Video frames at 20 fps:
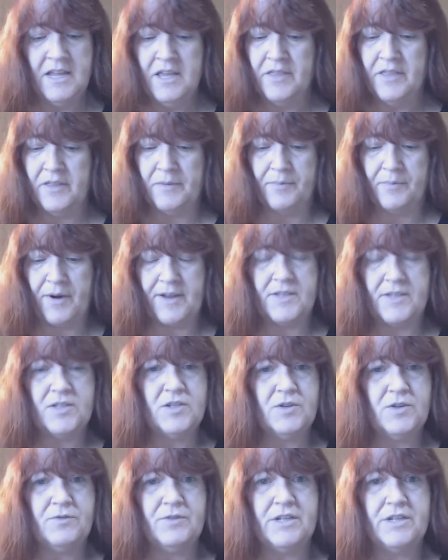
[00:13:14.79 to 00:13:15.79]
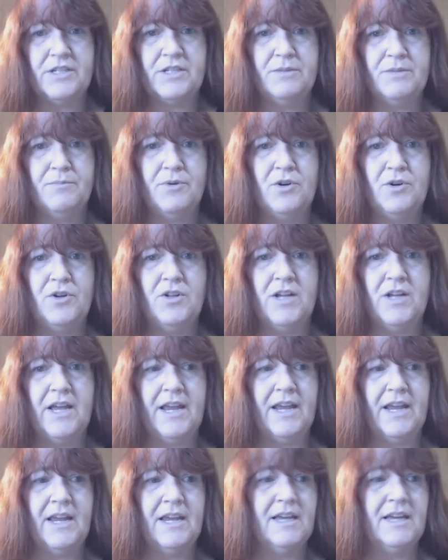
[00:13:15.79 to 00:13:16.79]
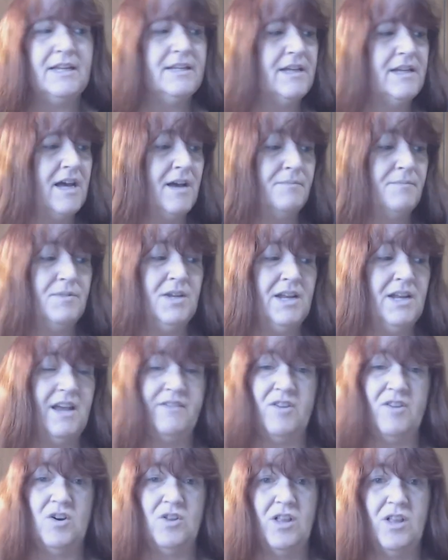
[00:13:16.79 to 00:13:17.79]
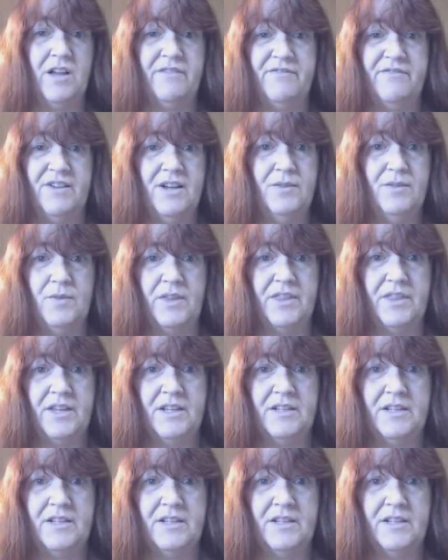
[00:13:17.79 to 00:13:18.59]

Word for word: Their prices are reasonable, and I'm gonna have a whole lot of fun with it.